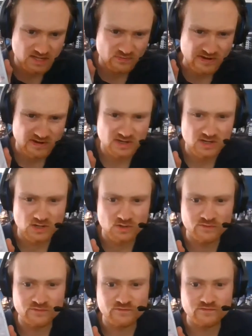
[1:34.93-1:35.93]
there were a lot
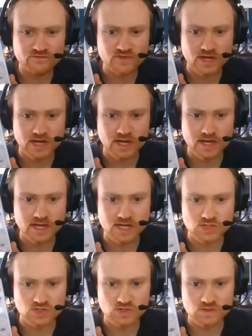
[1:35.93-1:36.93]
of uh,
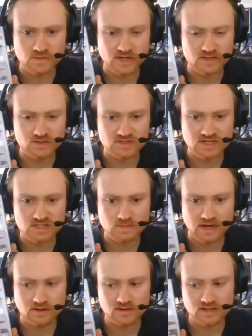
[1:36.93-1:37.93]
issues behind the scenes,
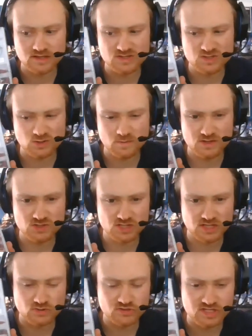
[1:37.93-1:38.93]
apparently, in this documentary, I
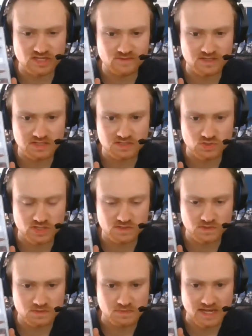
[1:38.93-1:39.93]
think, on the DVD that tries
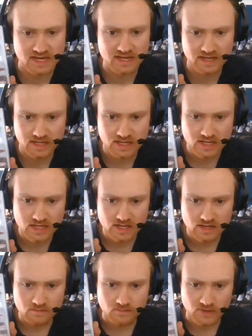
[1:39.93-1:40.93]
to explain it.
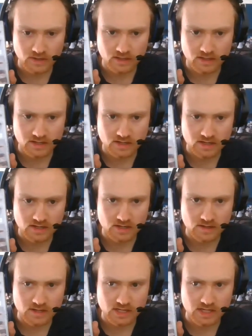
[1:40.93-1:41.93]
But
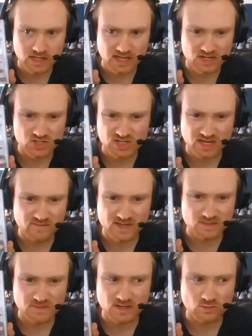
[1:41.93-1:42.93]
again, it just kind of
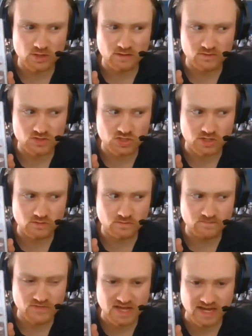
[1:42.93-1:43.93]
ends up being all over the show.
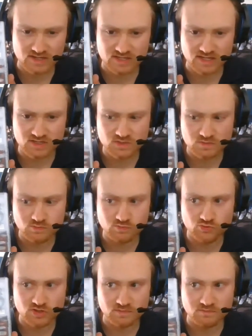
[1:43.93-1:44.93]
The acting is
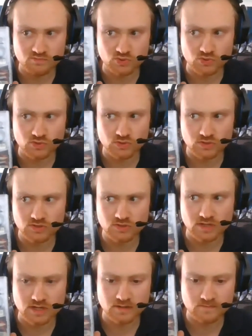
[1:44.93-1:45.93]
pretty poor.
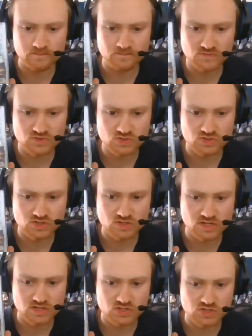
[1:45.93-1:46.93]
Um,
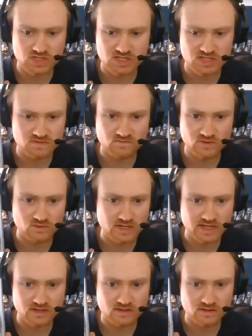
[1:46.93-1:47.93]
then just it doesn't feel
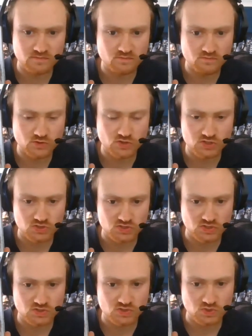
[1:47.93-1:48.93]
like a good
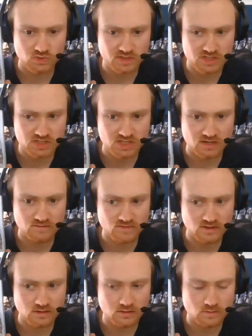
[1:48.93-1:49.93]
Doctor Who story. It just kind of
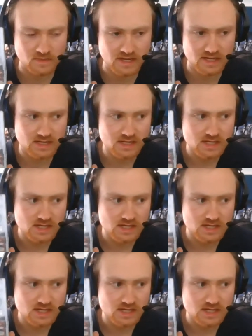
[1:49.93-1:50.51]
felt a little bit